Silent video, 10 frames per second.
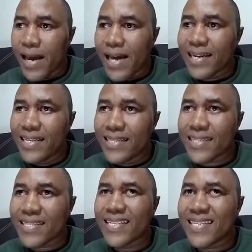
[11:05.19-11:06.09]
at least
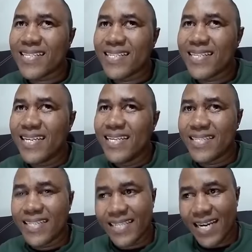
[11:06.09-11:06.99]
16
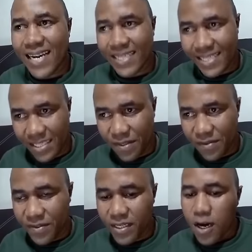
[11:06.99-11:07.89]

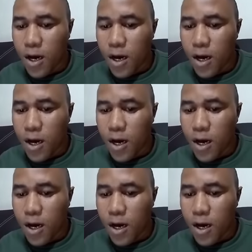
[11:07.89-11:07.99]
detectives